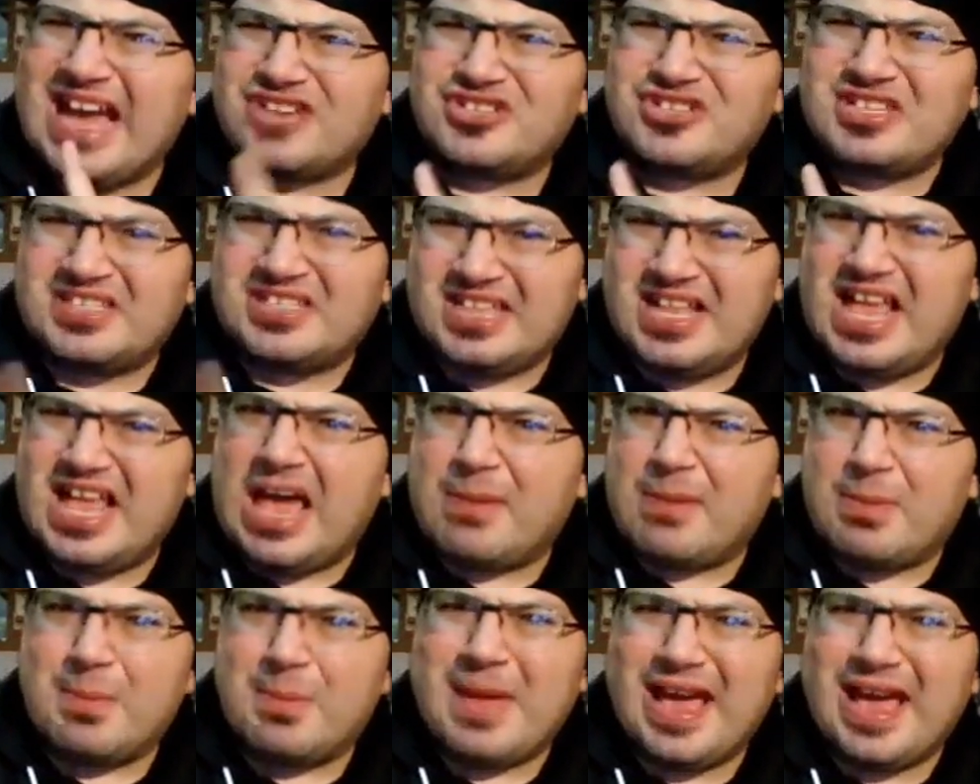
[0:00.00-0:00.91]
actually did
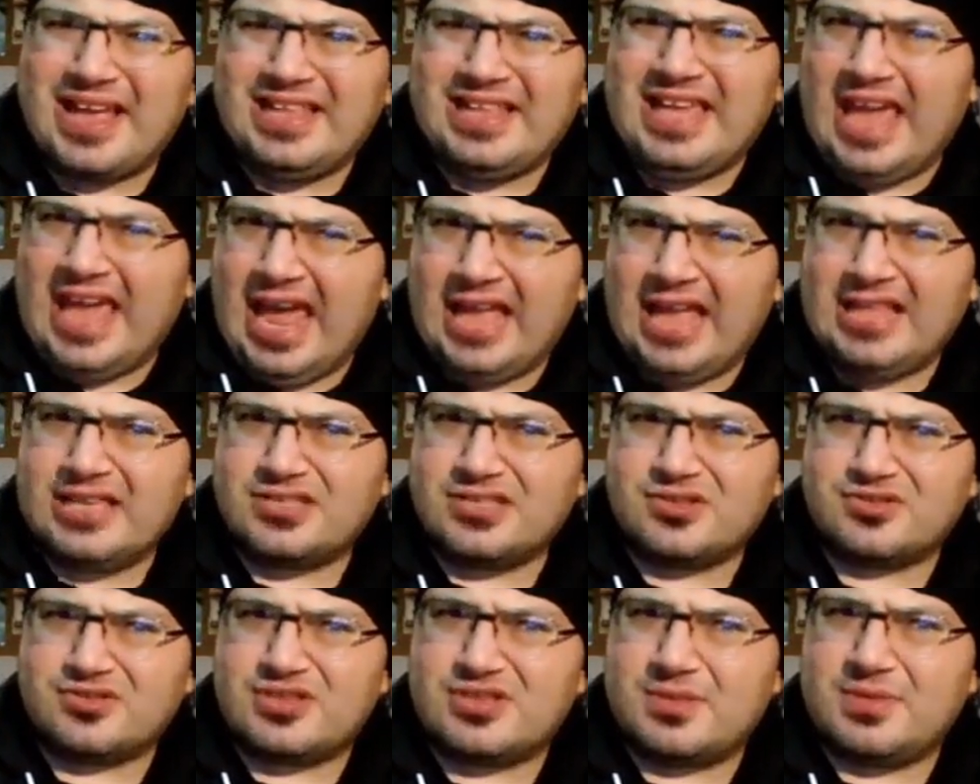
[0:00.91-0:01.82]
happen back in the
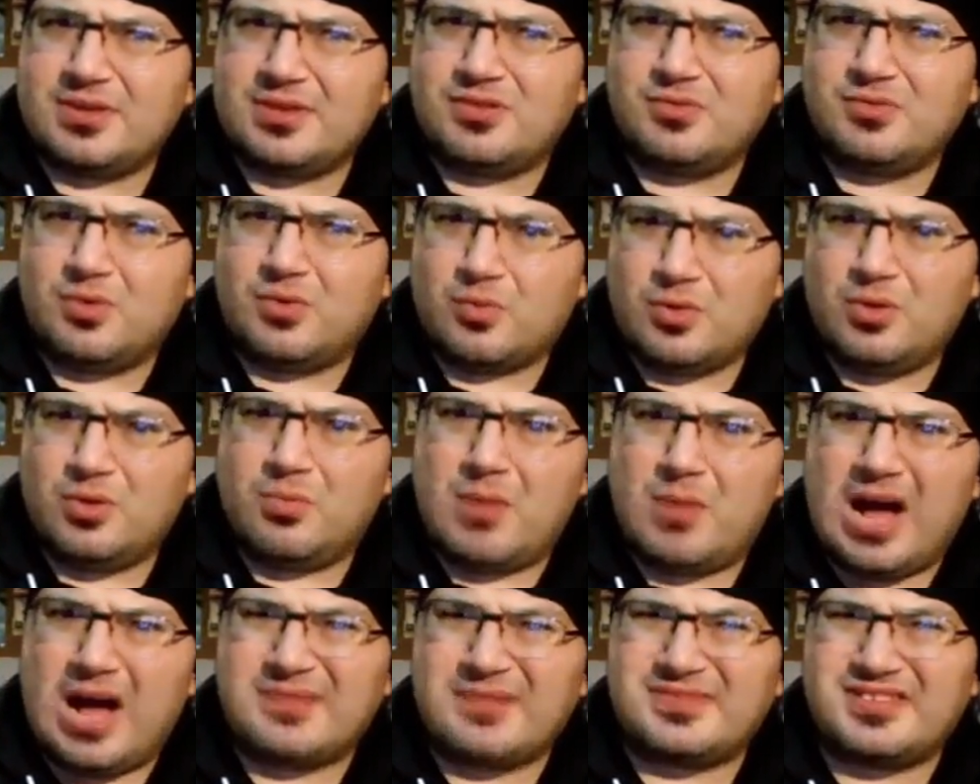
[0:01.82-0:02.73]
80s or something to a
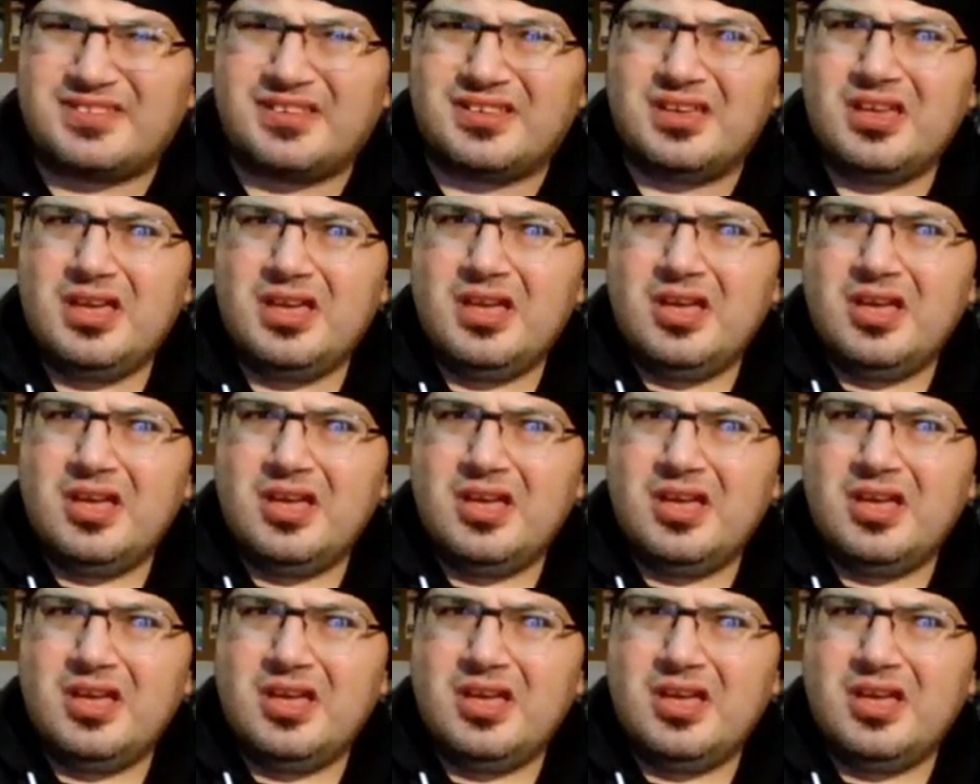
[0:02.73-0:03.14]
real mobs,